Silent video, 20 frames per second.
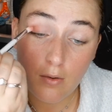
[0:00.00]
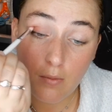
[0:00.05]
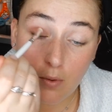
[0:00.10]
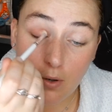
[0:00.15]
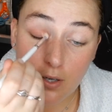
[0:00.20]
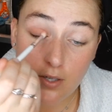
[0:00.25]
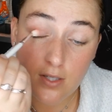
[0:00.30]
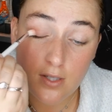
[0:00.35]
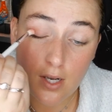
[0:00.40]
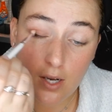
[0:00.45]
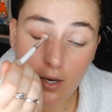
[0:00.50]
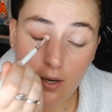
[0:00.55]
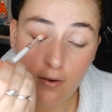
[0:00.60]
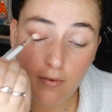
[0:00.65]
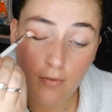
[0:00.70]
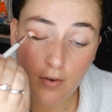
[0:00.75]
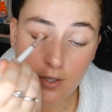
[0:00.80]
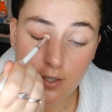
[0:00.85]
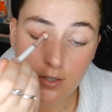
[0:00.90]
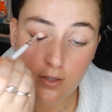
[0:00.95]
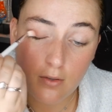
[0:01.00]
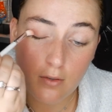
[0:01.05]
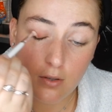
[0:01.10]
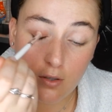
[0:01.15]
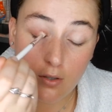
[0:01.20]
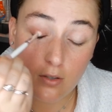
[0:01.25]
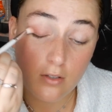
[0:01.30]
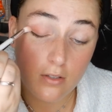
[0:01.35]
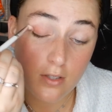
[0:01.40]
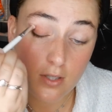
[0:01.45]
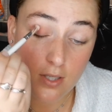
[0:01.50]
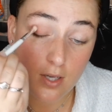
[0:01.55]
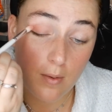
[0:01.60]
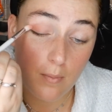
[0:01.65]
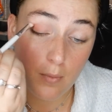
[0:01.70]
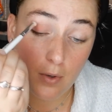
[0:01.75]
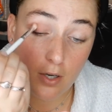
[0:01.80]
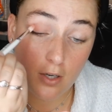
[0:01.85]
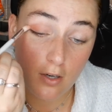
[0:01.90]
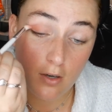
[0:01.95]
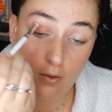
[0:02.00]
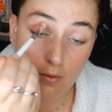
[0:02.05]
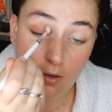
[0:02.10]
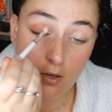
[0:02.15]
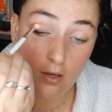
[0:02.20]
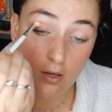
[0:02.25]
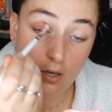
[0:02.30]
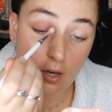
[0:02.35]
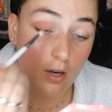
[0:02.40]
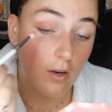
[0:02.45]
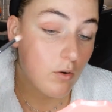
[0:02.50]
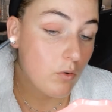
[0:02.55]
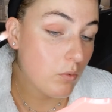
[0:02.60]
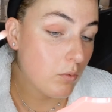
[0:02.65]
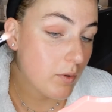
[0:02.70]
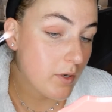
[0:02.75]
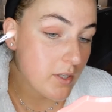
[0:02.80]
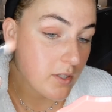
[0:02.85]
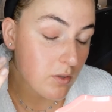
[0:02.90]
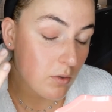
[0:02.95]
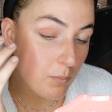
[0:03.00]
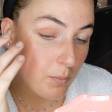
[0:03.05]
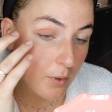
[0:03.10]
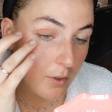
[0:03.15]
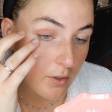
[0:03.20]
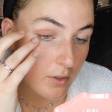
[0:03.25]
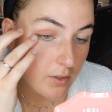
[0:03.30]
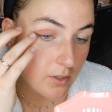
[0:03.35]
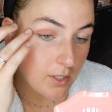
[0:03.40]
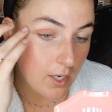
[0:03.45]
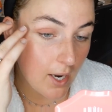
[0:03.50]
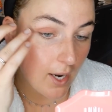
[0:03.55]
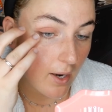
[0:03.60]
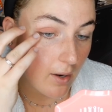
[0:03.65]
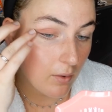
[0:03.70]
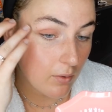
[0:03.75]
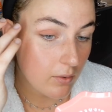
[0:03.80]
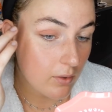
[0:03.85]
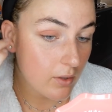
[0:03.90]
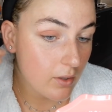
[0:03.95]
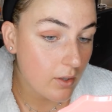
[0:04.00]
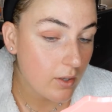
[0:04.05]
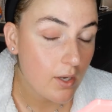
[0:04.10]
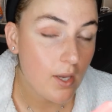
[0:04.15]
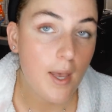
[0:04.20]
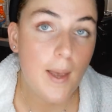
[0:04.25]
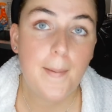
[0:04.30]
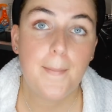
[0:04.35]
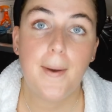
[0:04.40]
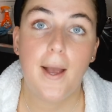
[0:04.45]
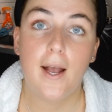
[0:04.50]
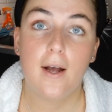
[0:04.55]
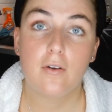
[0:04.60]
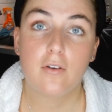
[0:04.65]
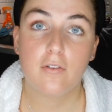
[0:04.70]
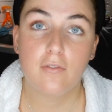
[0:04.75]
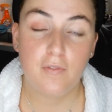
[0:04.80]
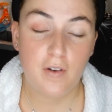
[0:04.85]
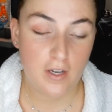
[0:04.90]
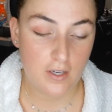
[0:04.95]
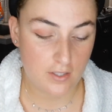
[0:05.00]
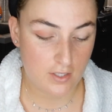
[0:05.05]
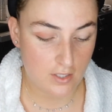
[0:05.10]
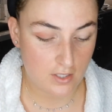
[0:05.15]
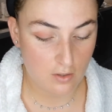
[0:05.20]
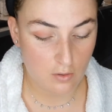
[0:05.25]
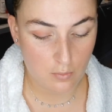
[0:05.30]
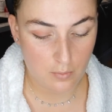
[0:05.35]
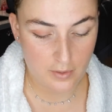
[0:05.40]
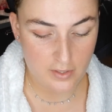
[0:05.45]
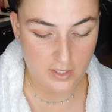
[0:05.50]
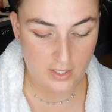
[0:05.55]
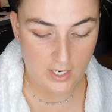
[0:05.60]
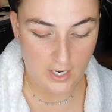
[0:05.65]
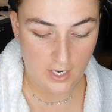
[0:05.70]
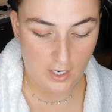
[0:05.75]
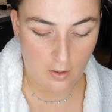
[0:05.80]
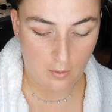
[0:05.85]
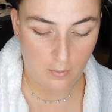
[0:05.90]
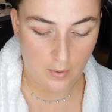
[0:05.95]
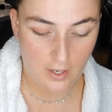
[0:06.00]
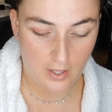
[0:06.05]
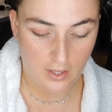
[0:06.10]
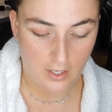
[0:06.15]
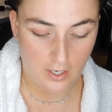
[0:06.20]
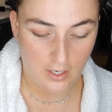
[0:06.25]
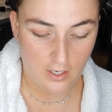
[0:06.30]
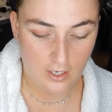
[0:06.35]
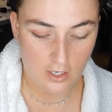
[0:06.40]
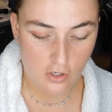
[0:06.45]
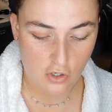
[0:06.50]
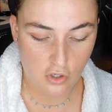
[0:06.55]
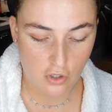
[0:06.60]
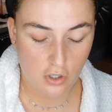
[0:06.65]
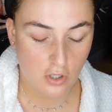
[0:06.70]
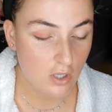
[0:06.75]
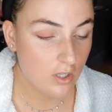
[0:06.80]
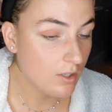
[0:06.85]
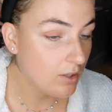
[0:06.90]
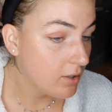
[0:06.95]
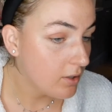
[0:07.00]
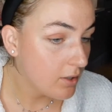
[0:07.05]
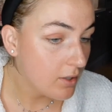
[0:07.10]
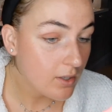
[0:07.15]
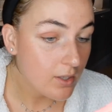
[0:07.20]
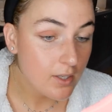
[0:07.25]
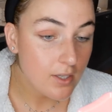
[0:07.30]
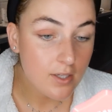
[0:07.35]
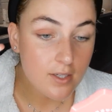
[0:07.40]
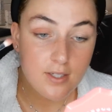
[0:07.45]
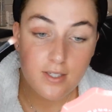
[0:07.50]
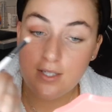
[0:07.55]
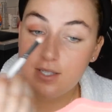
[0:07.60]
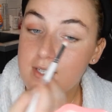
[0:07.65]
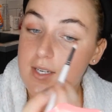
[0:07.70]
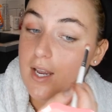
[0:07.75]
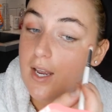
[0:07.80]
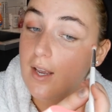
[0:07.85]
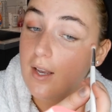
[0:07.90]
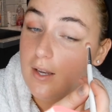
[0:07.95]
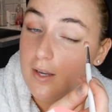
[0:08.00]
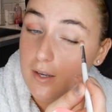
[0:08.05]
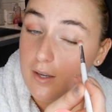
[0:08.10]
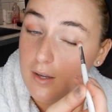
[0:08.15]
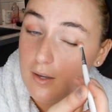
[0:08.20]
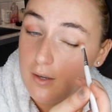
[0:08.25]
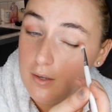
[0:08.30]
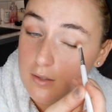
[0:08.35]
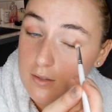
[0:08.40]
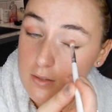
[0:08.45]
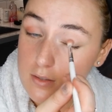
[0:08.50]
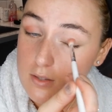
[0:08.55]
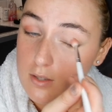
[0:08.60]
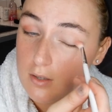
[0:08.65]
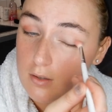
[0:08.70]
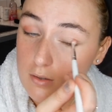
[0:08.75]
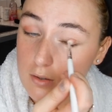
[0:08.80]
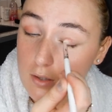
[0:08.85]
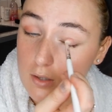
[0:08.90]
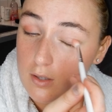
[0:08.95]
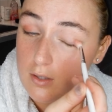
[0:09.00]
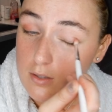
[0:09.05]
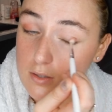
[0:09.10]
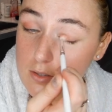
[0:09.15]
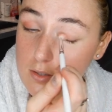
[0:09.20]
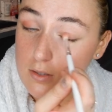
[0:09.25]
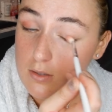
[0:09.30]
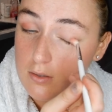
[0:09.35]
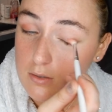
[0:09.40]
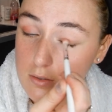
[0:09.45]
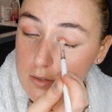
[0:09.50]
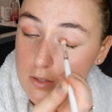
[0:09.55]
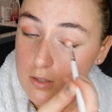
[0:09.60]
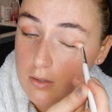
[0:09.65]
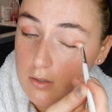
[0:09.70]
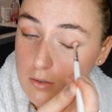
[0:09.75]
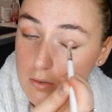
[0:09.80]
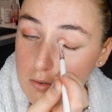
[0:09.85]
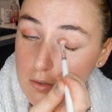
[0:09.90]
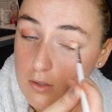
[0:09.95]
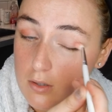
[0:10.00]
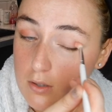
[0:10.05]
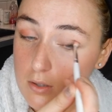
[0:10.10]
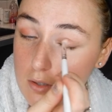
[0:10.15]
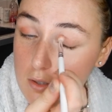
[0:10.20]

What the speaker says: Whereas like if I do it on someone, I like always will put down powder first to almost take away the initial stick so that it's not too,